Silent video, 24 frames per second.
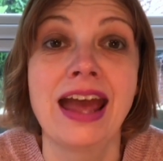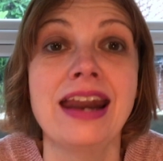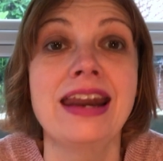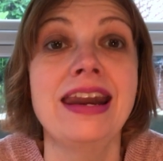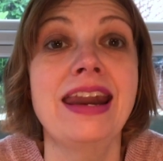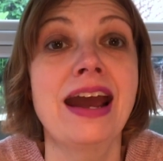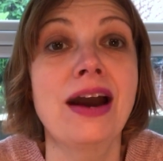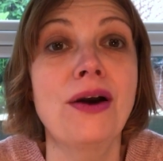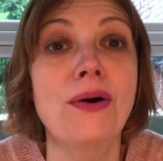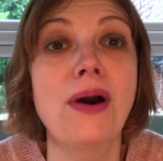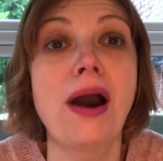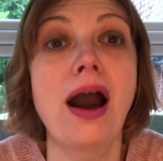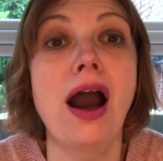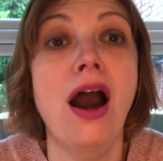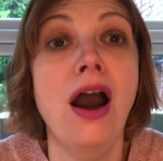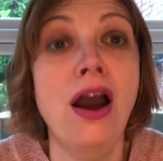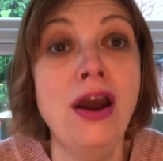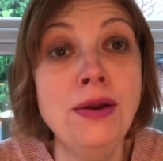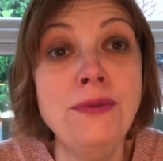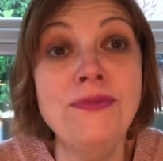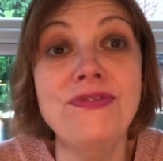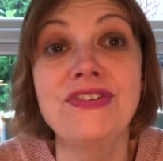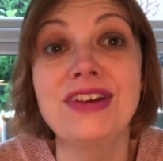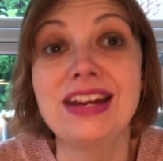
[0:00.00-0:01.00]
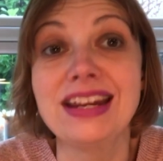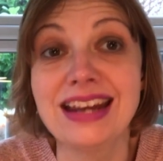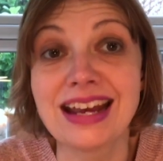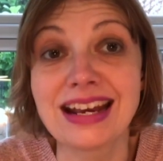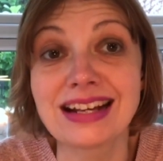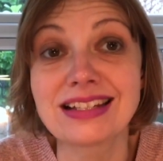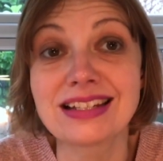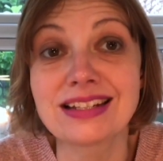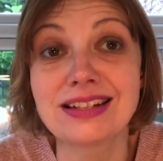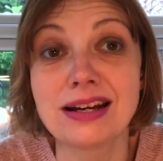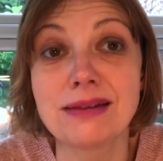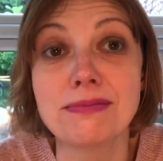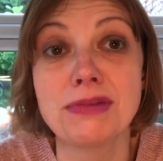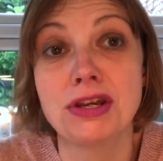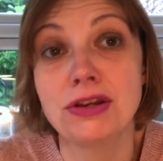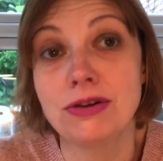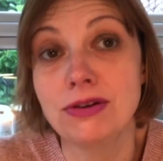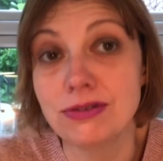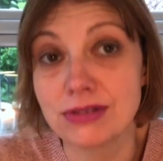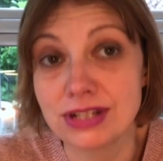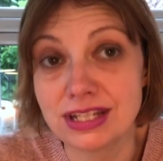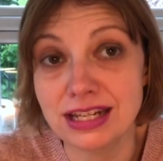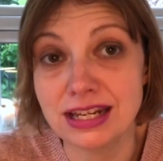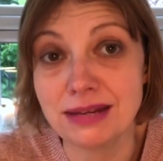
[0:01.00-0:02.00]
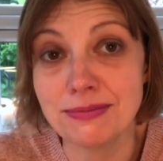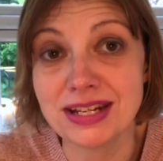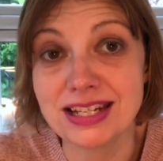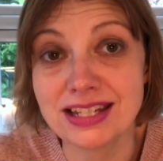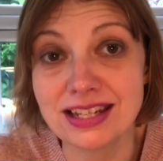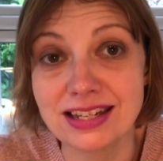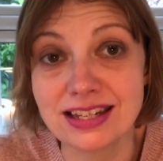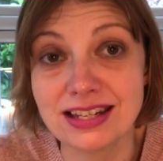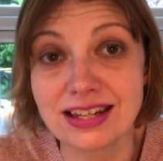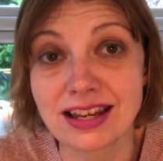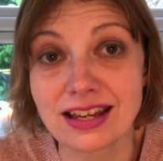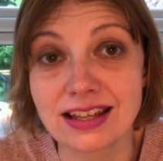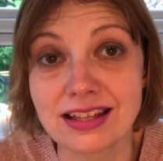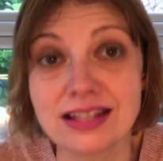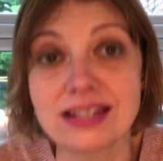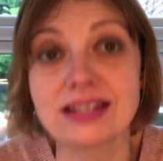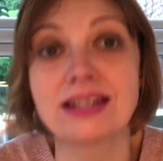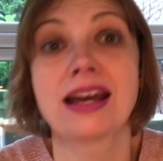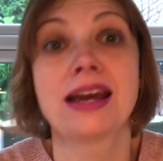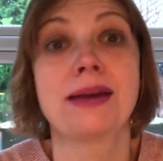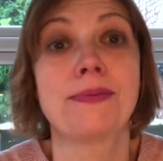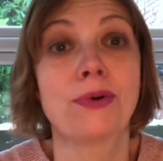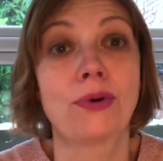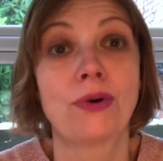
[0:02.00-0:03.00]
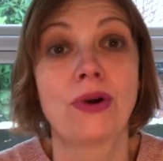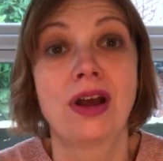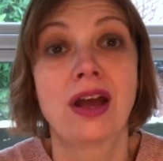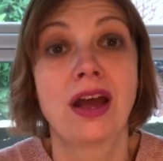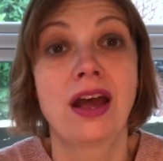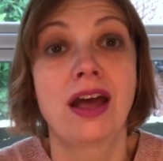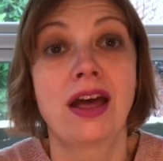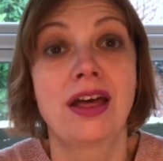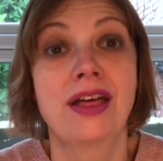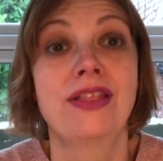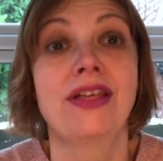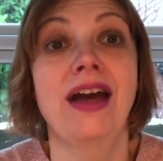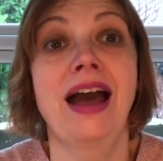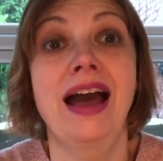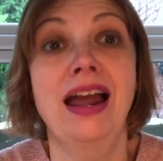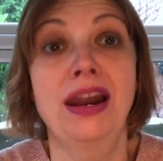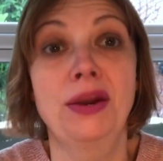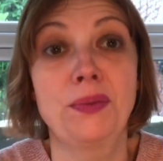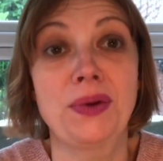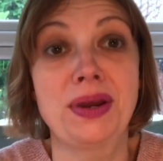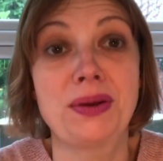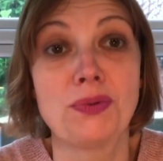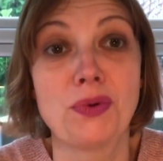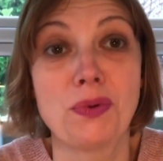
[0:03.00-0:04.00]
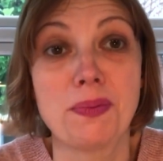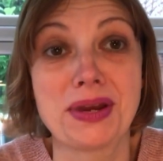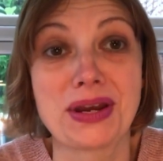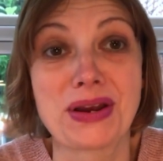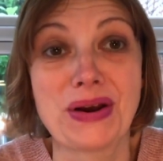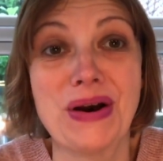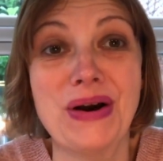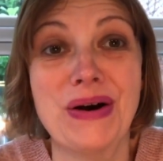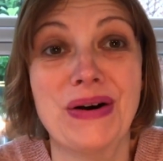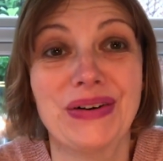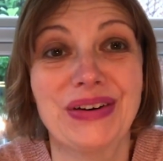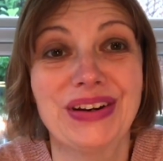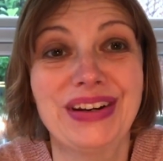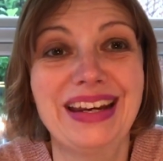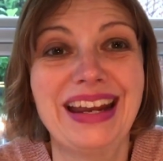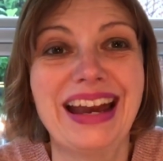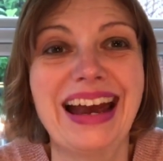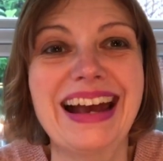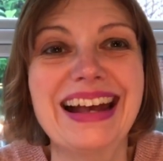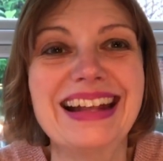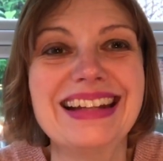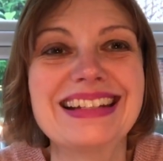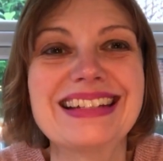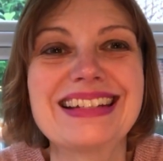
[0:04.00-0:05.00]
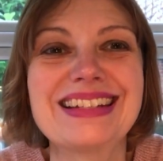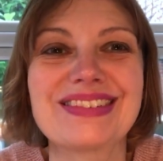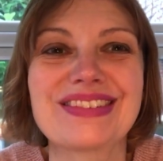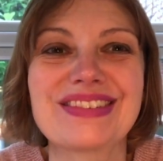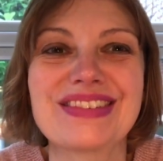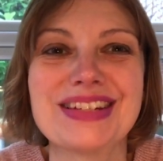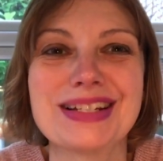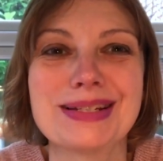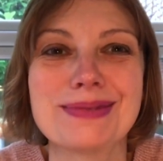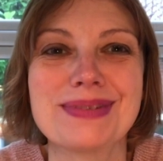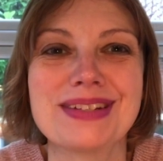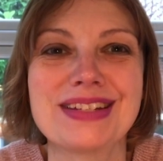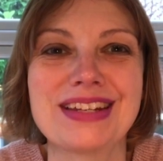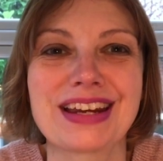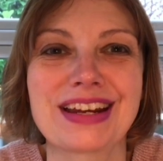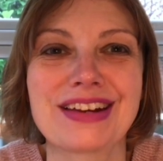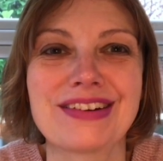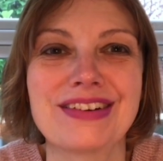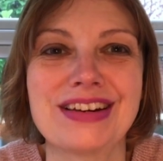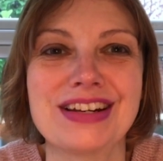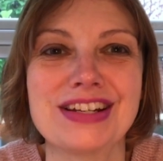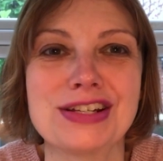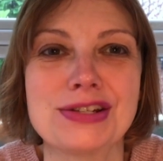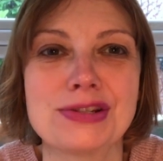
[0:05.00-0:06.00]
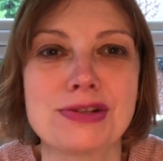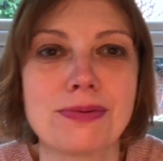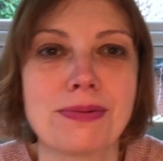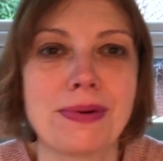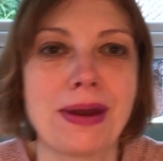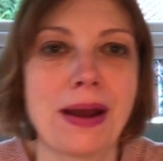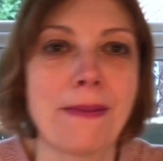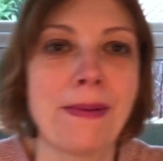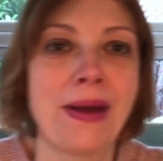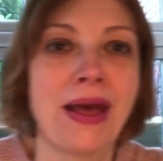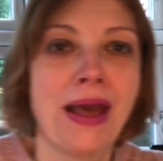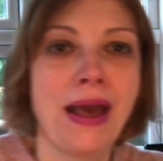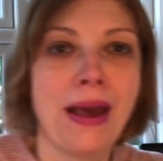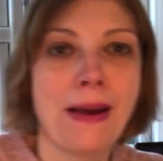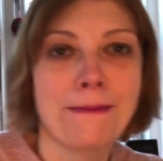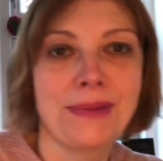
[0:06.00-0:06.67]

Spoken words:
Now, hopefully next time you see me sitting at this table, Halloween will be gone and some Christmas decorations will be up.